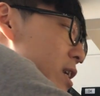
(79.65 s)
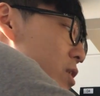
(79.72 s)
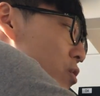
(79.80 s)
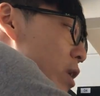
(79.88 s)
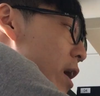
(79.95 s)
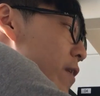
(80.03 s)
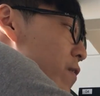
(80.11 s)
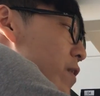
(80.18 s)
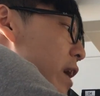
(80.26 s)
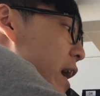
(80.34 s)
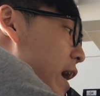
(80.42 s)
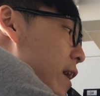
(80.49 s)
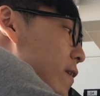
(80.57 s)
this graph,
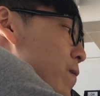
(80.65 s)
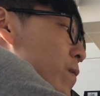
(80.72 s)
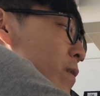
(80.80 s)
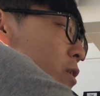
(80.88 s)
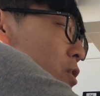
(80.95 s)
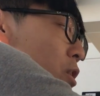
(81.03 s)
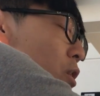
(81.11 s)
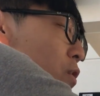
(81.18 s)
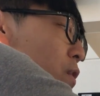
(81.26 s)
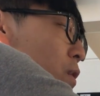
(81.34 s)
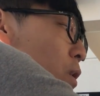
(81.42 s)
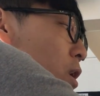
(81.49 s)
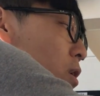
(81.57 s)
and the
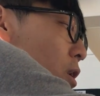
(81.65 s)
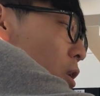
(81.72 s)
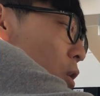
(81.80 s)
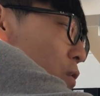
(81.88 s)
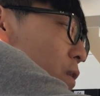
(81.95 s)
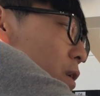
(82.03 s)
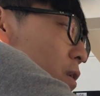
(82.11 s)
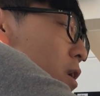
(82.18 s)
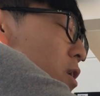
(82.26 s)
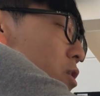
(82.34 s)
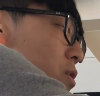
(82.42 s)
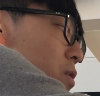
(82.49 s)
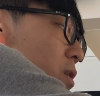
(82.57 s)

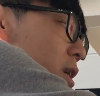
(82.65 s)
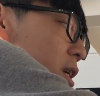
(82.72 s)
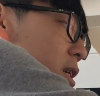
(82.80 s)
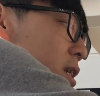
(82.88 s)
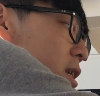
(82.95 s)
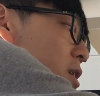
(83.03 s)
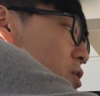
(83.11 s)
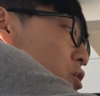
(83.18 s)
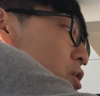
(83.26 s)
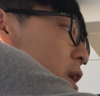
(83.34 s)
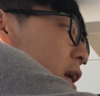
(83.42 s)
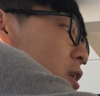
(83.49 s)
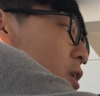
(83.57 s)
overall incidence
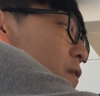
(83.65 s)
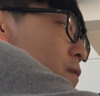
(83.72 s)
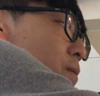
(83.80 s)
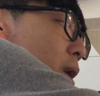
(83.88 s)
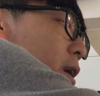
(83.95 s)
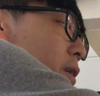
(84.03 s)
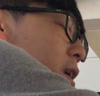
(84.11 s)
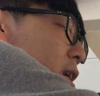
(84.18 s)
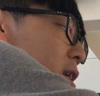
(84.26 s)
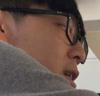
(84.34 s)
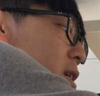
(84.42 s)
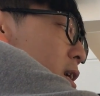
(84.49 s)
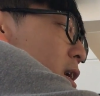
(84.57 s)
trend of male
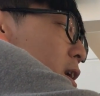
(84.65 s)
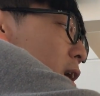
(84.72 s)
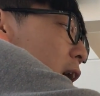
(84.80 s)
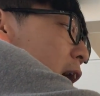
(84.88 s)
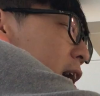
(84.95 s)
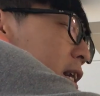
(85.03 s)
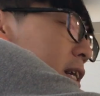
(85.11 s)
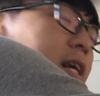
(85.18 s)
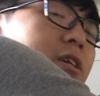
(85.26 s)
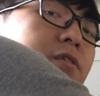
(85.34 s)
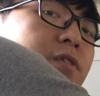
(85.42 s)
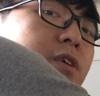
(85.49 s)
is higher than the